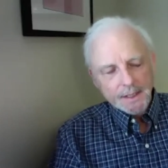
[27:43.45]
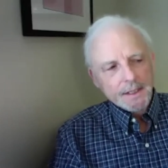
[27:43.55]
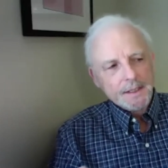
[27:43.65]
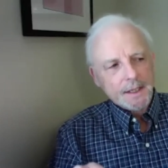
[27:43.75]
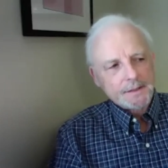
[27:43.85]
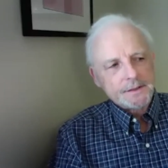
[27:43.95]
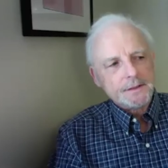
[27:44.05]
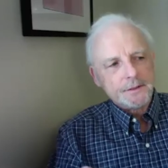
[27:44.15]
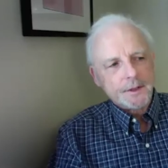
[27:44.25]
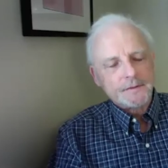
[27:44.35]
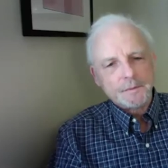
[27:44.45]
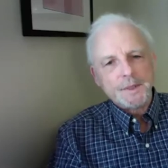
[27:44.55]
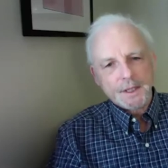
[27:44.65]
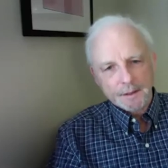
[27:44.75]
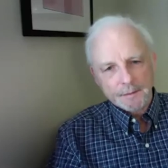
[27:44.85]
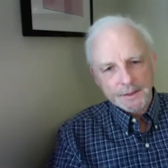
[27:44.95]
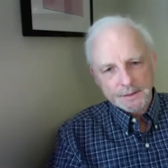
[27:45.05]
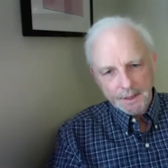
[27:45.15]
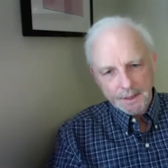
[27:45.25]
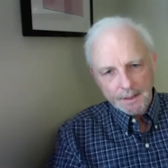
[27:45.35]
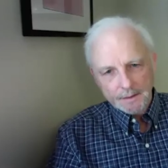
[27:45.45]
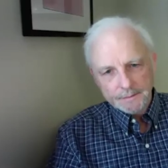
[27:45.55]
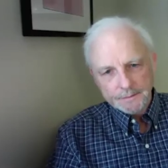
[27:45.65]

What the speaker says: In essence, you have to become the snake.